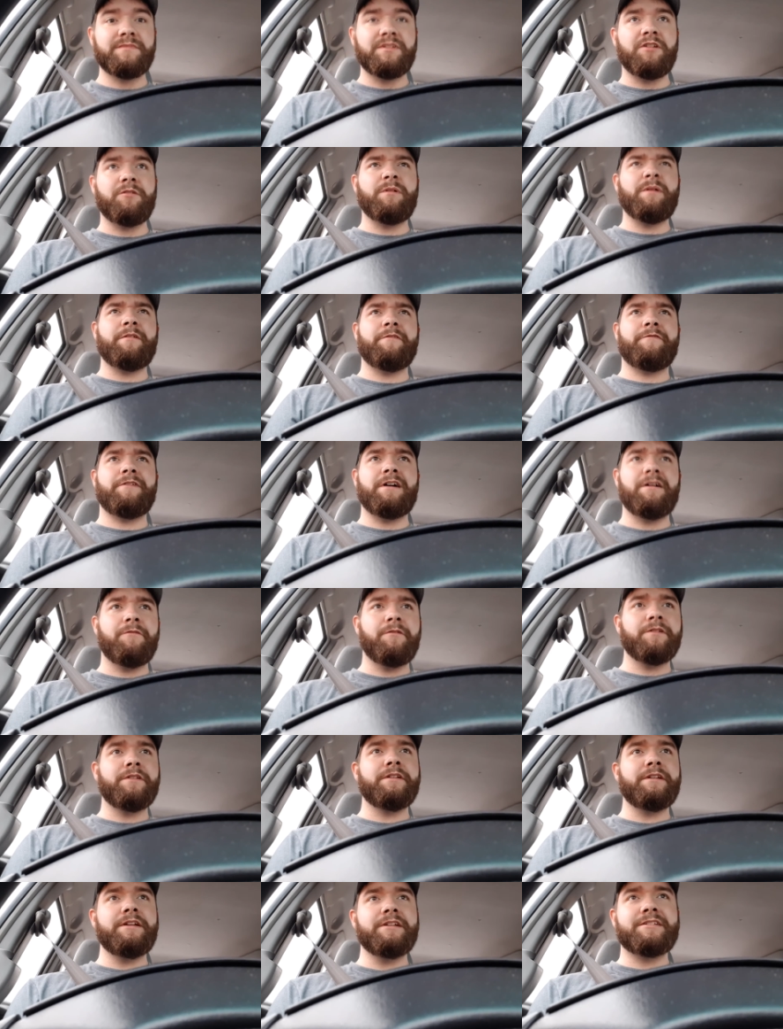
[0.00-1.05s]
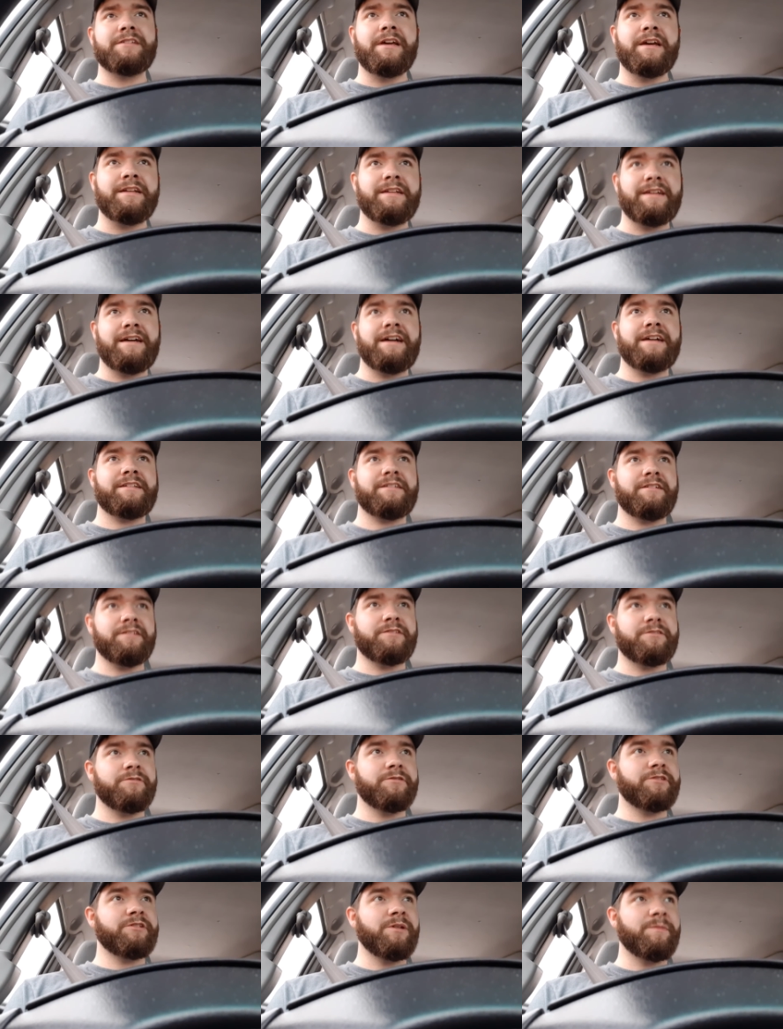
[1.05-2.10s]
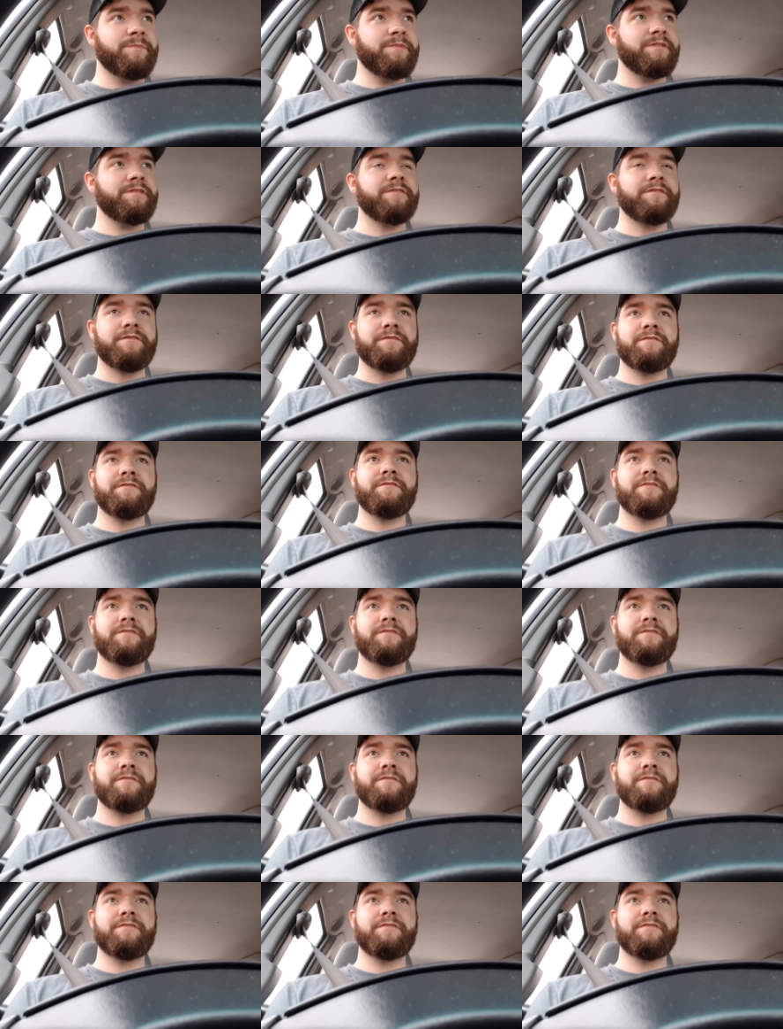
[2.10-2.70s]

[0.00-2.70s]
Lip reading: maybe find one that needs head gaskets or something and